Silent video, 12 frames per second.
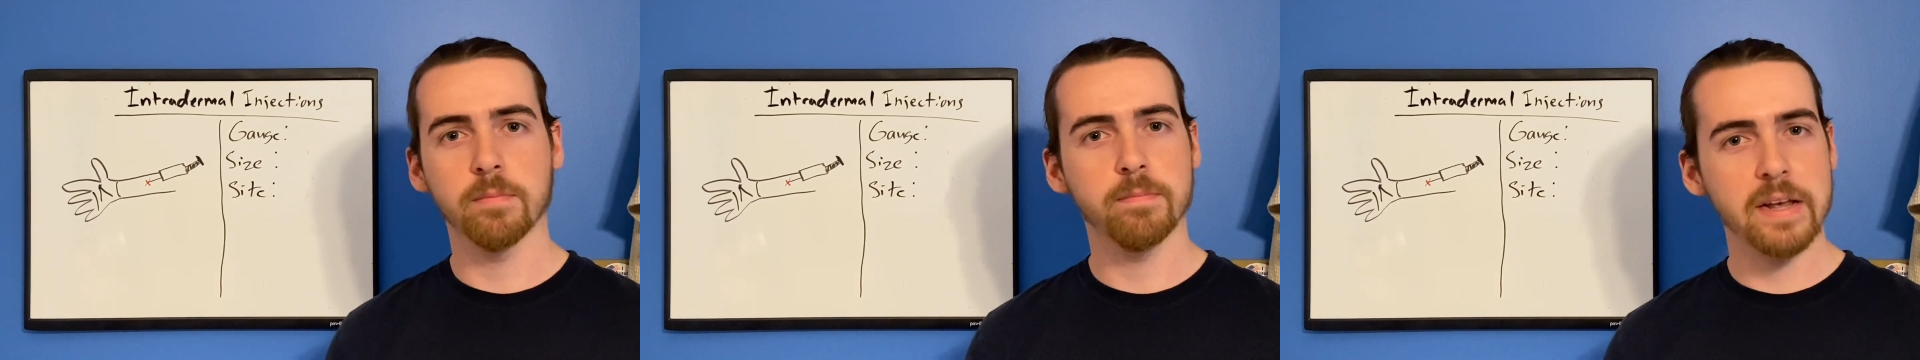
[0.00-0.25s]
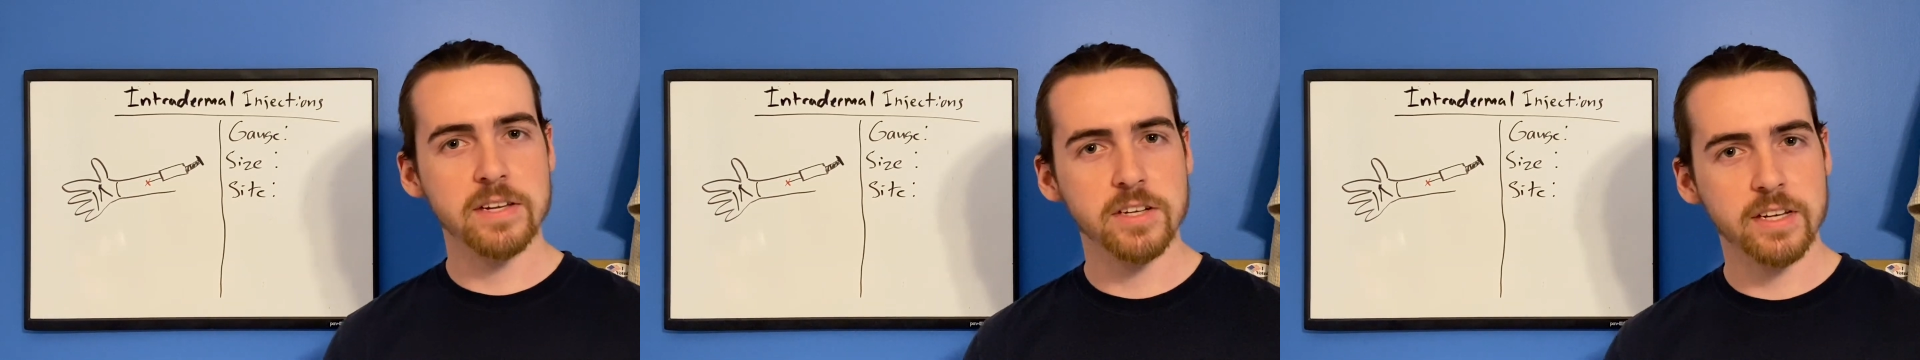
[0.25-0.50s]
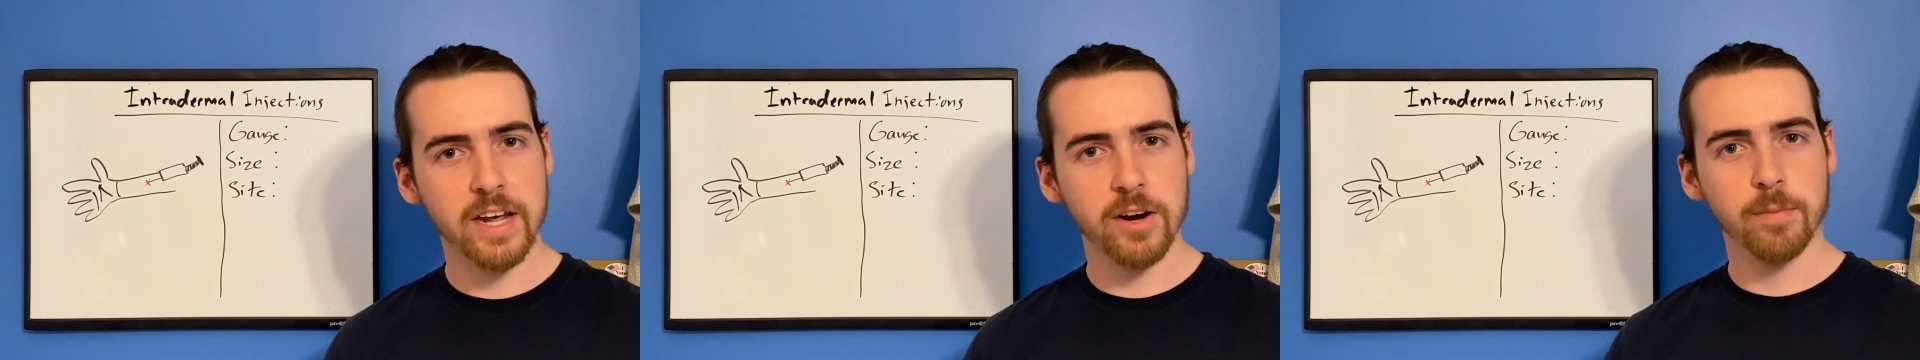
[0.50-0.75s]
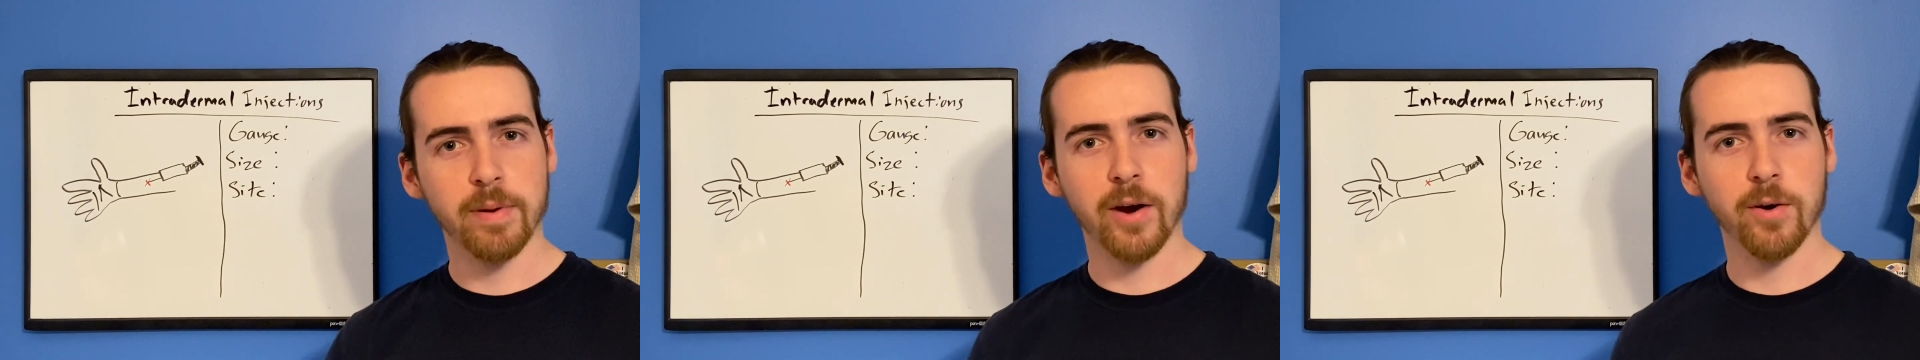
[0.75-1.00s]
basic
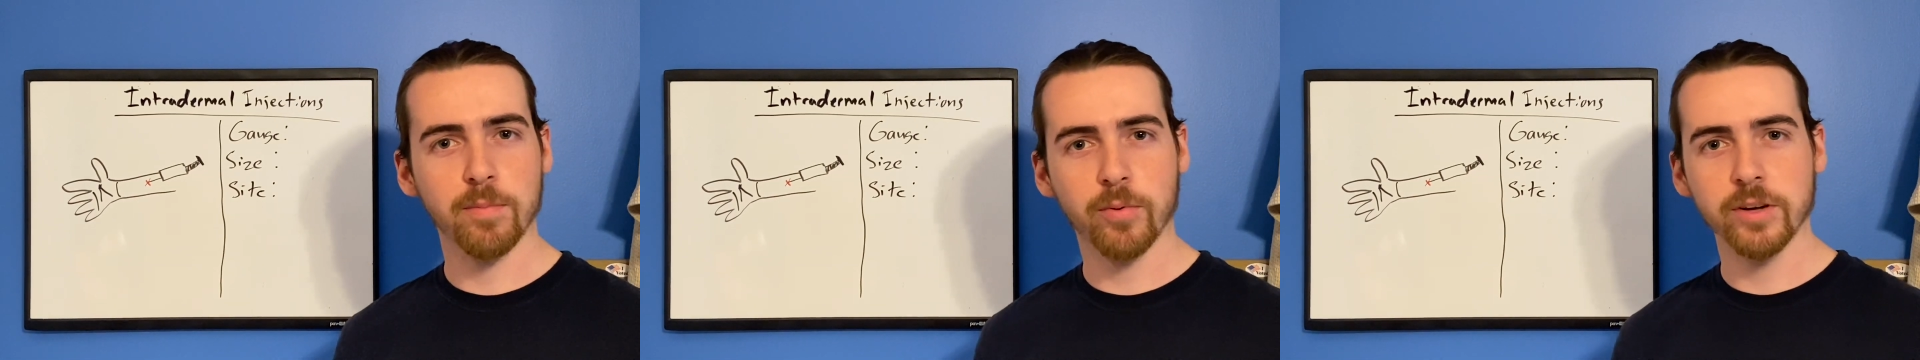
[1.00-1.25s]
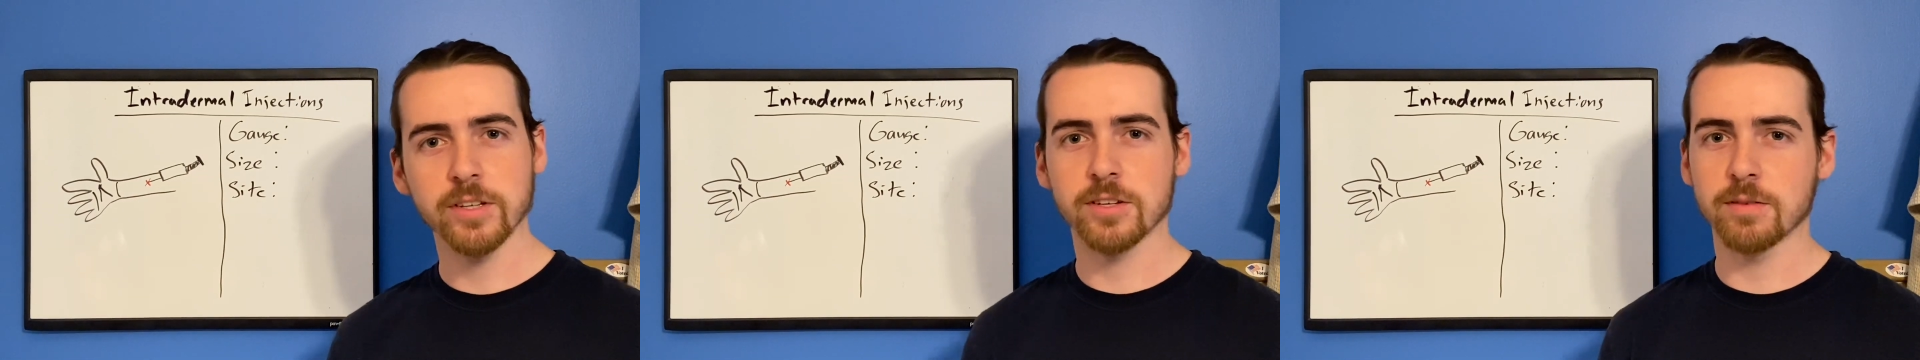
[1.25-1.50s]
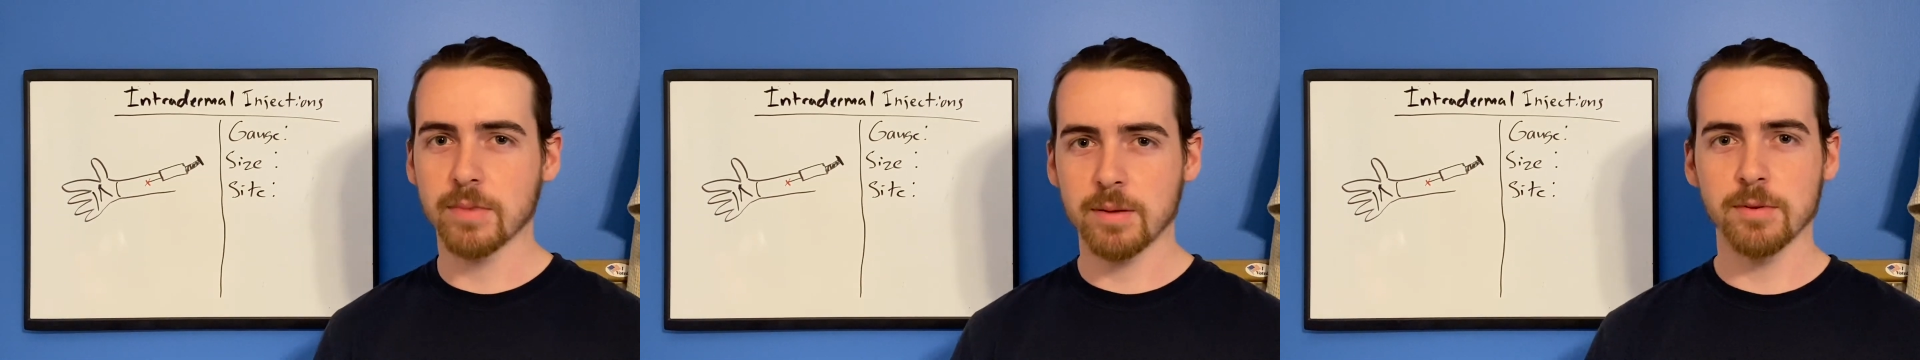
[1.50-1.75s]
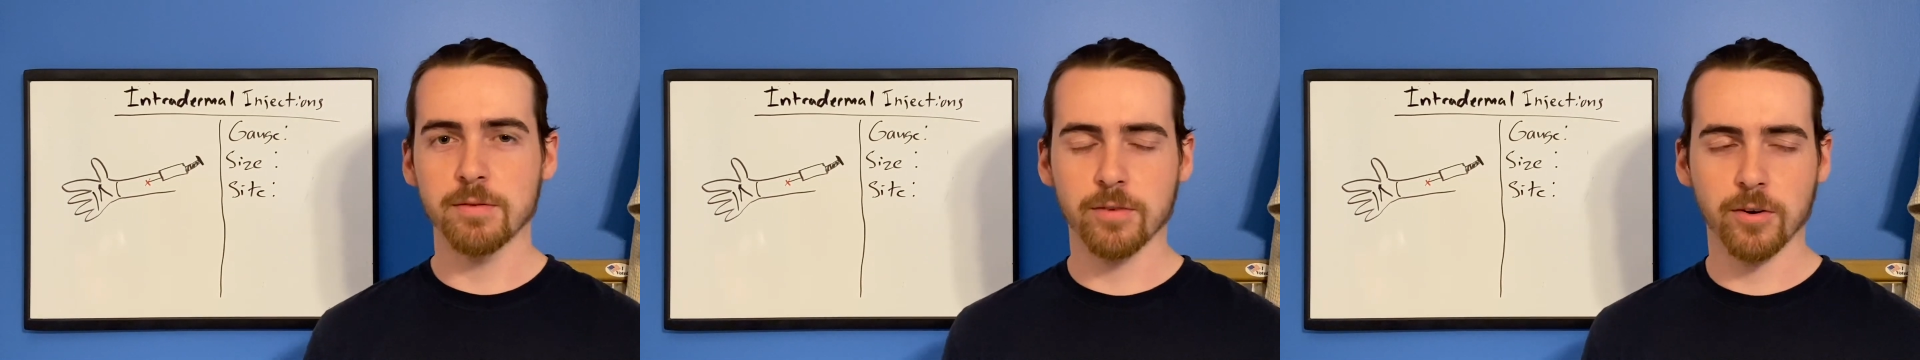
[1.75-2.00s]
care PowerPoints and
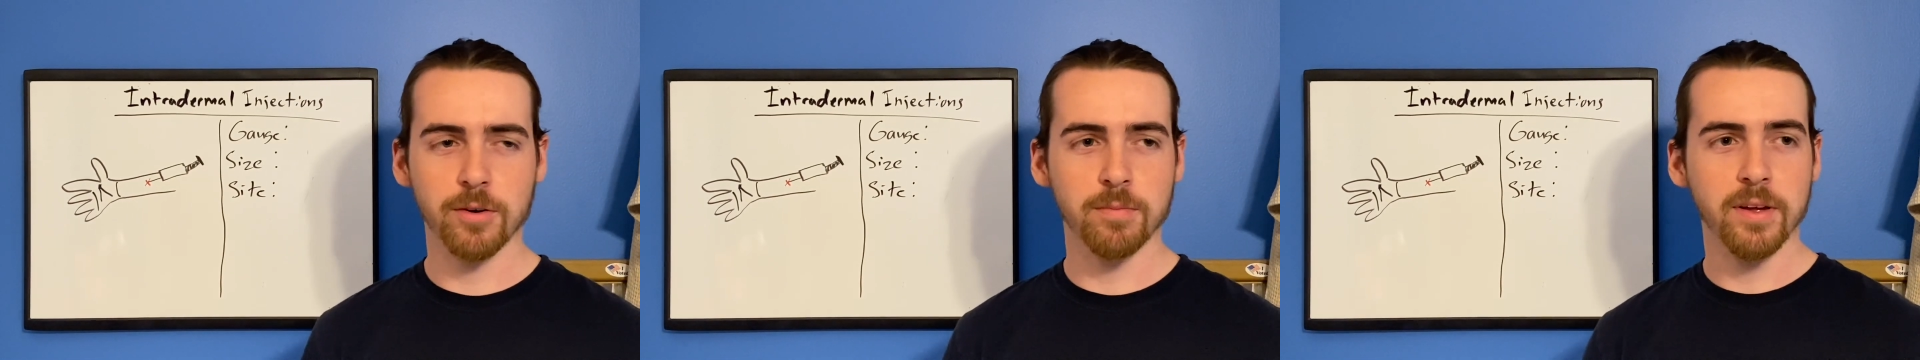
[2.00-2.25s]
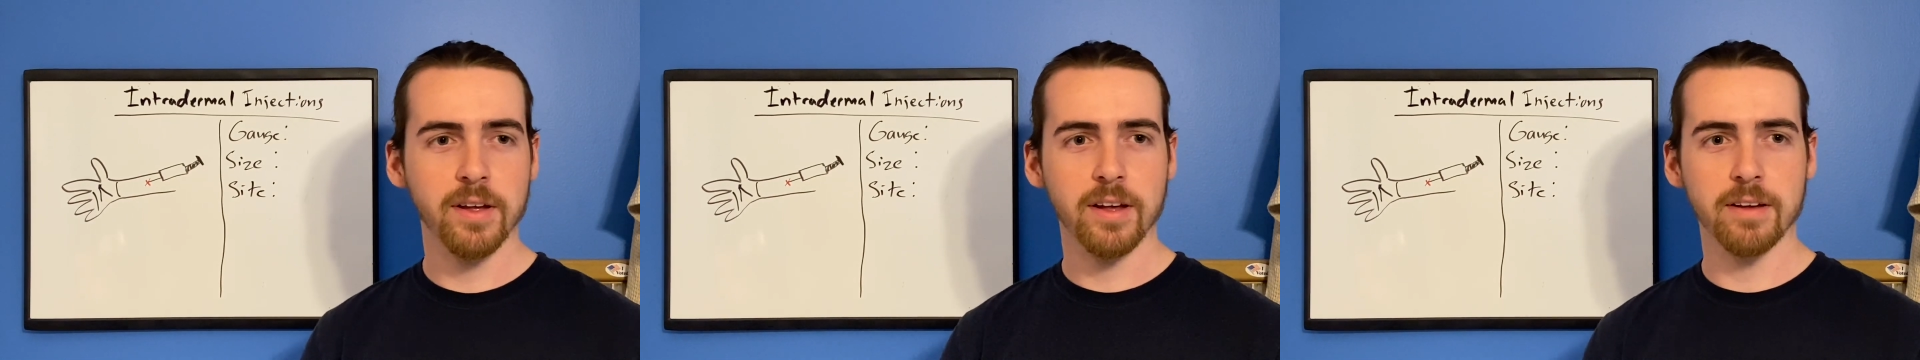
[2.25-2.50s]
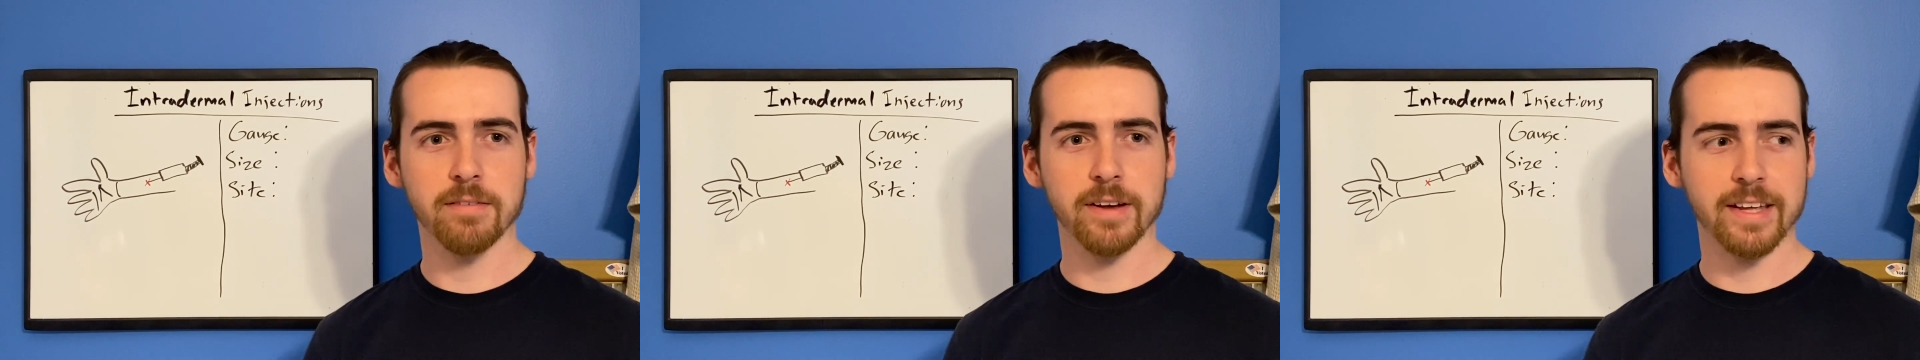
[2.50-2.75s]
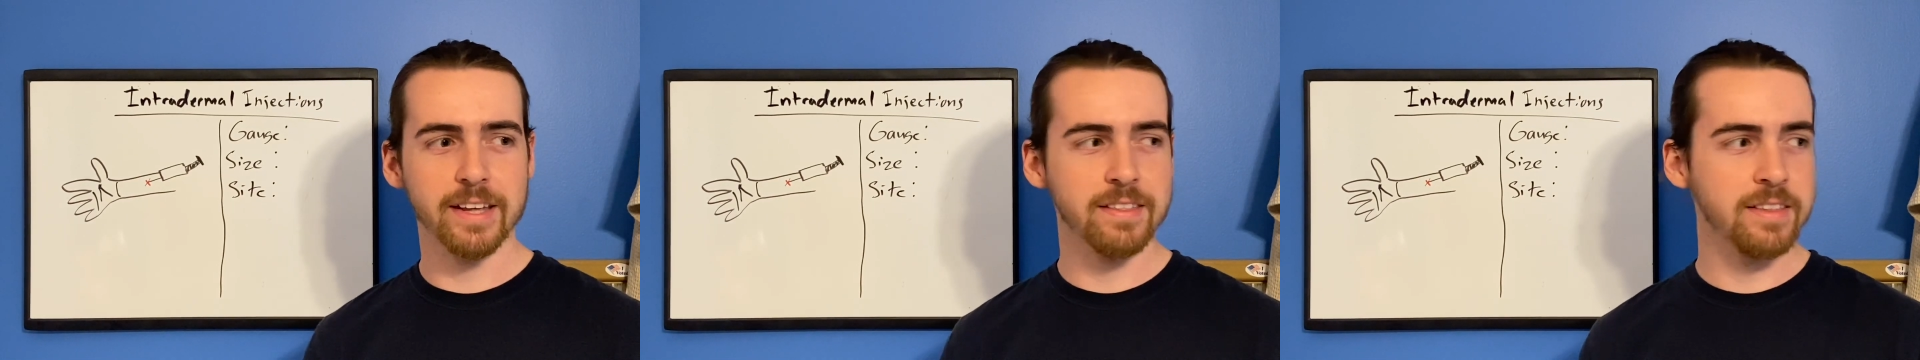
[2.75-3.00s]
maybe farm if I
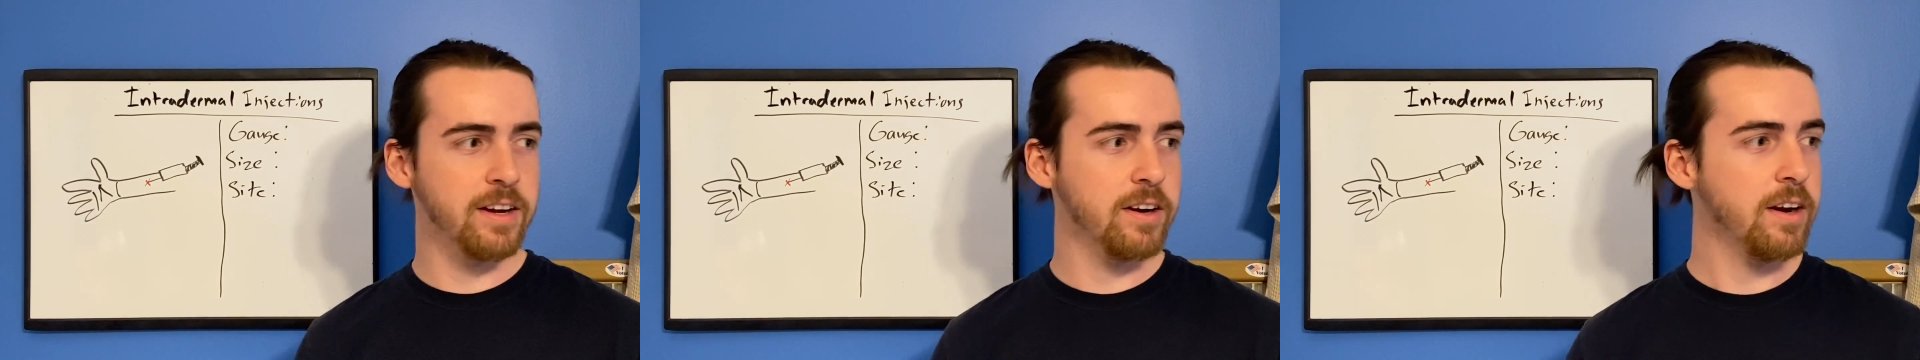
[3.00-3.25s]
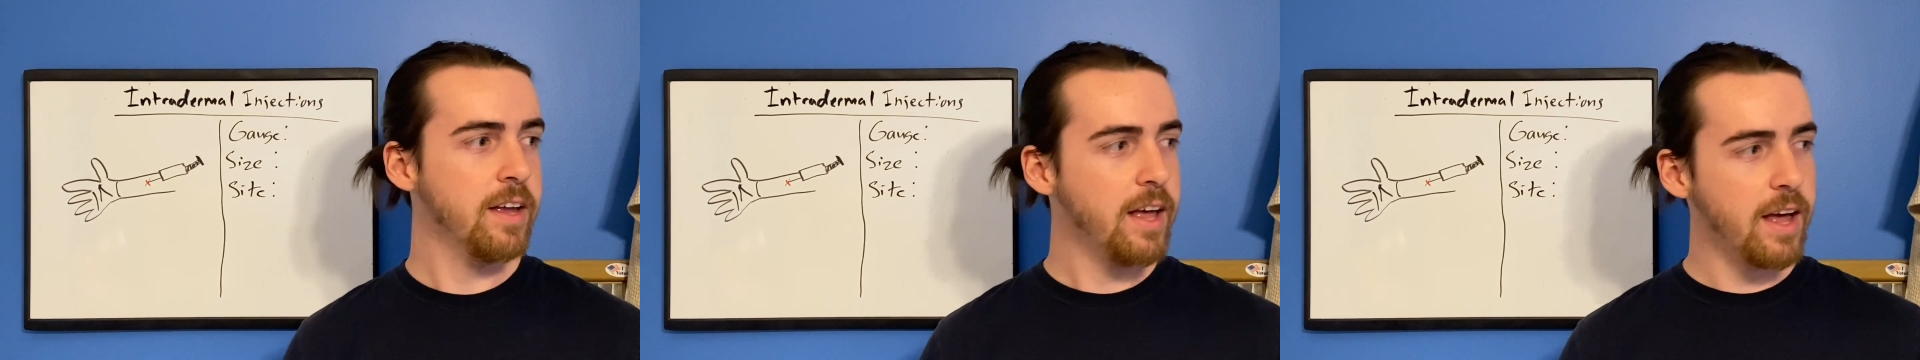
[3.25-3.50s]
get there.